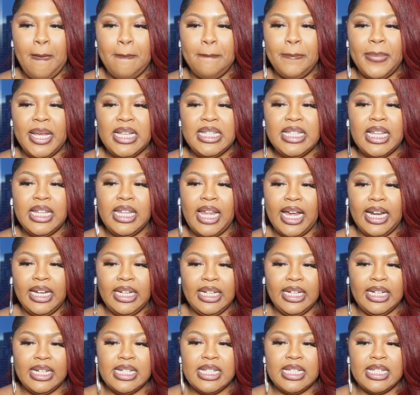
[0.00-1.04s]

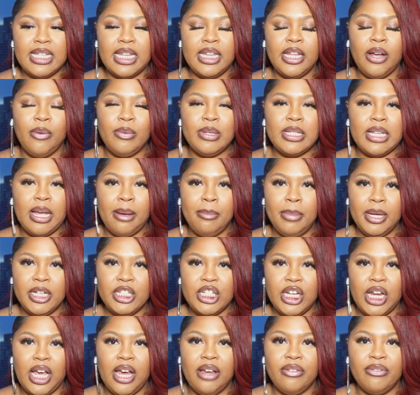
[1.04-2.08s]
Miscellaneous, there was a
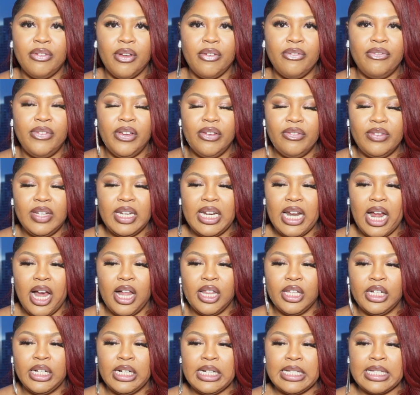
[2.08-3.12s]
budget of
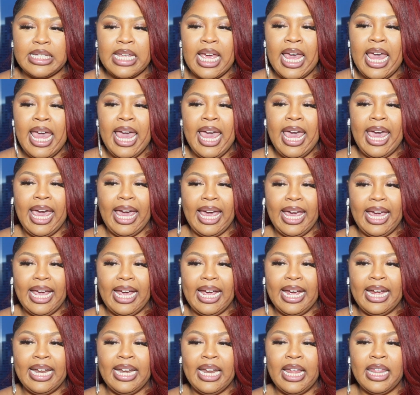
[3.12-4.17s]
$50
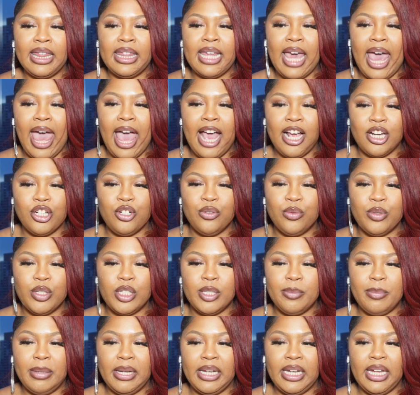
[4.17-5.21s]
and the actual
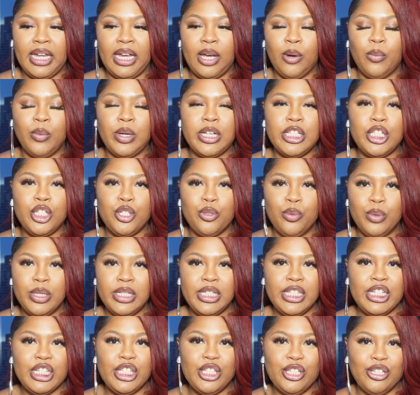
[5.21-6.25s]
spending was
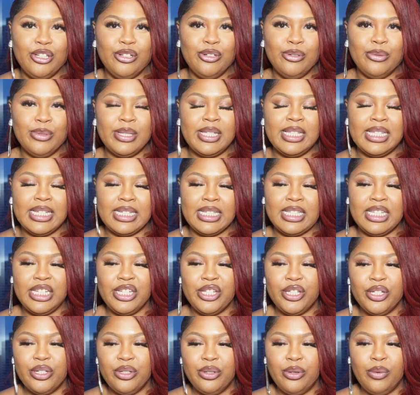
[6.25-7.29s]

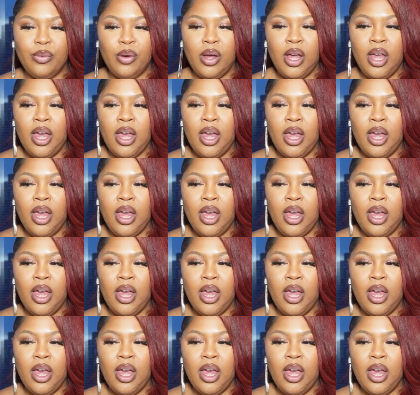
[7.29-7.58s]
$22.62,